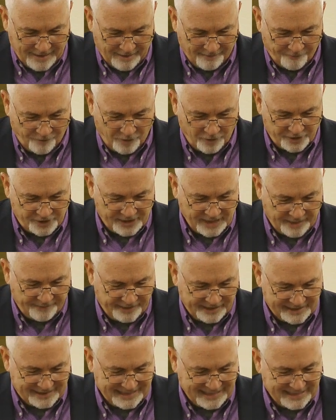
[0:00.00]
Verse 7
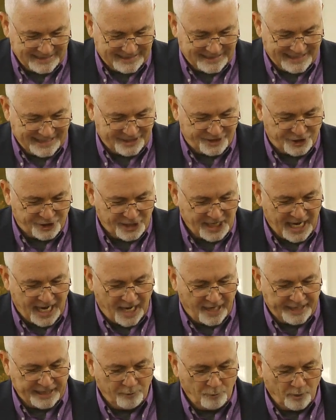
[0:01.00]
it says, "And
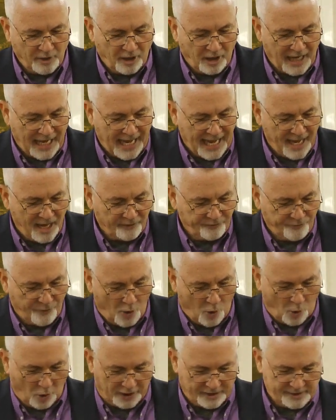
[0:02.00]
shouting with a loud
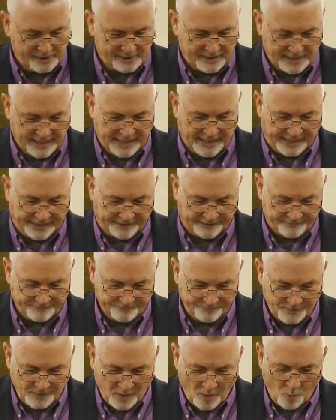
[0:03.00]
voice said,
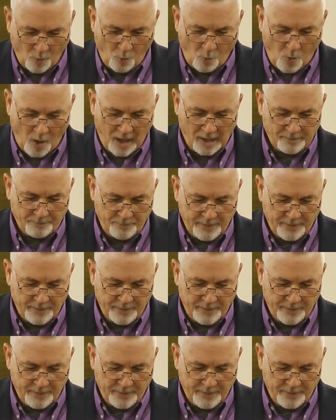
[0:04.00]
'What